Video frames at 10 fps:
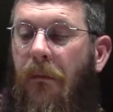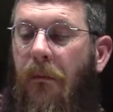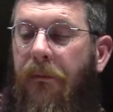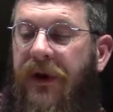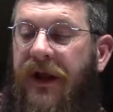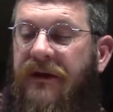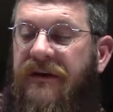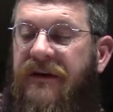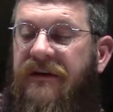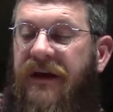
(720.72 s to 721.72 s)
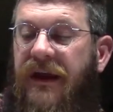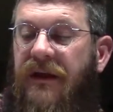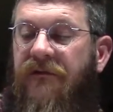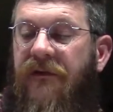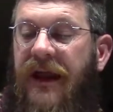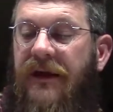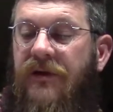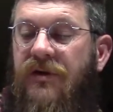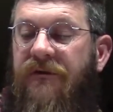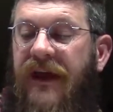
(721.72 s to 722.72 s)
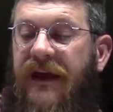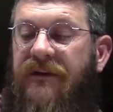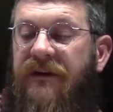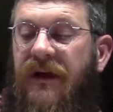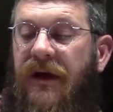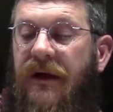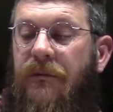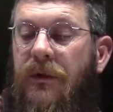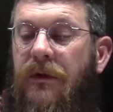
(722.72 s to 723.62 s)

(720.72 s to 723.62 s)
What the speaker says: But I did take advantage of that time